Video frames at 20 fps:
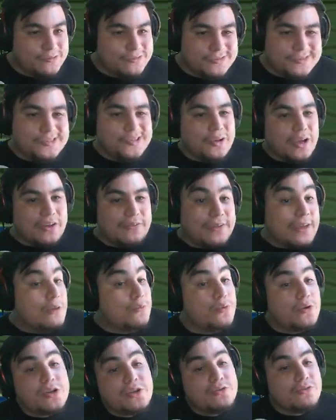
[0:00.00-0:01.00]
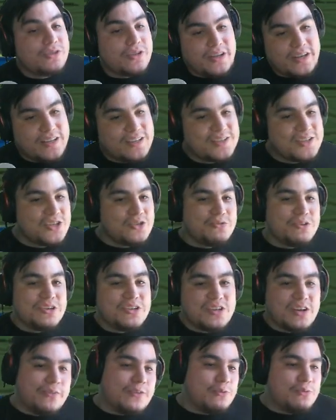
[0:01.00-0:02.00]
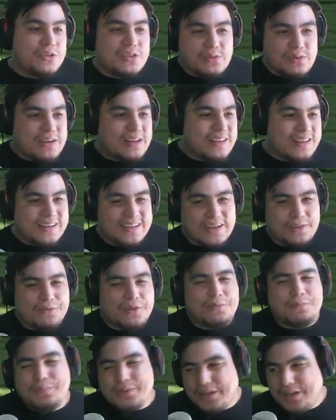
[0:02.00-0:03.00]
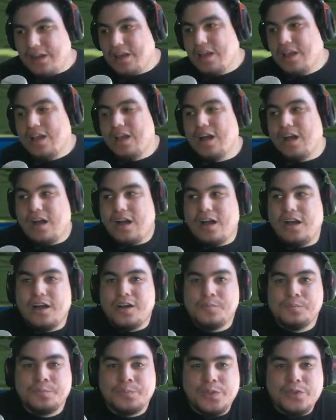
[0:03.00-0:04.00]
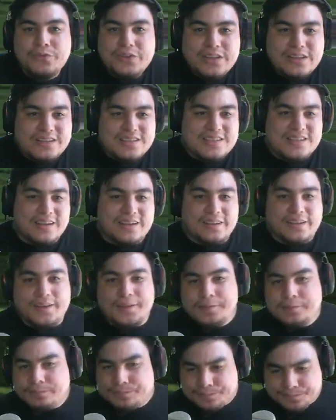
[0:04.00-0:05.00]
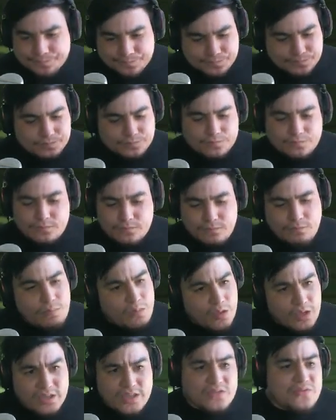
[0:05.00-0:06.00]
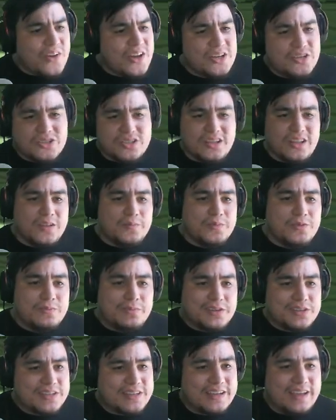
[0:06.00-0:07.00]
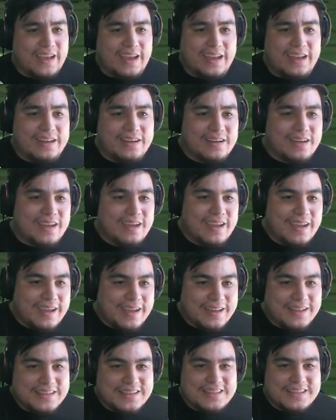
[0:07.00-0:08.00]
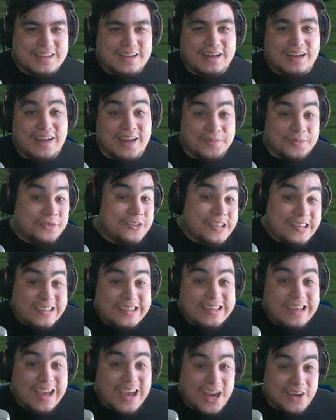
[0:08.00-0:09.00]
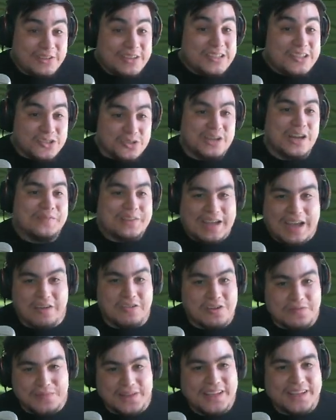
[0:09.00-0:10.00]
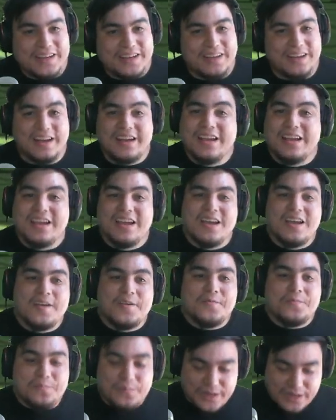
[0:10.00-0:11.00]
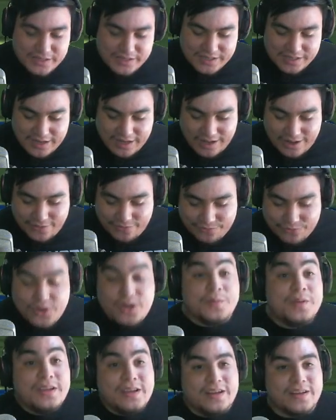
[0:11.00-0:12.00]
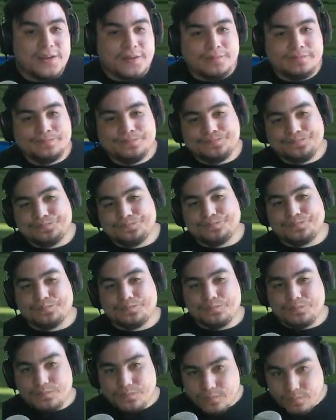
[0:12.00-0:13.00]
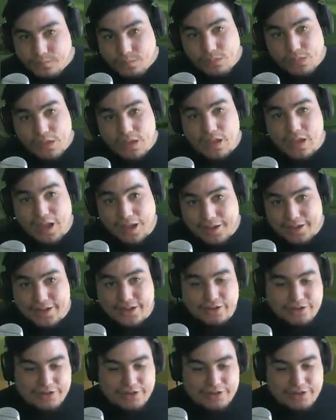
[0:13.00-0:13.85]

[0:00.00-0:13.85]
you, if he would you turn in the situation if he would do anything different. But um, realistically he's fine to just click Boomburst again, and uh, I'm really, I really don't have a counterplay here. But uh, from here, I'm gonna go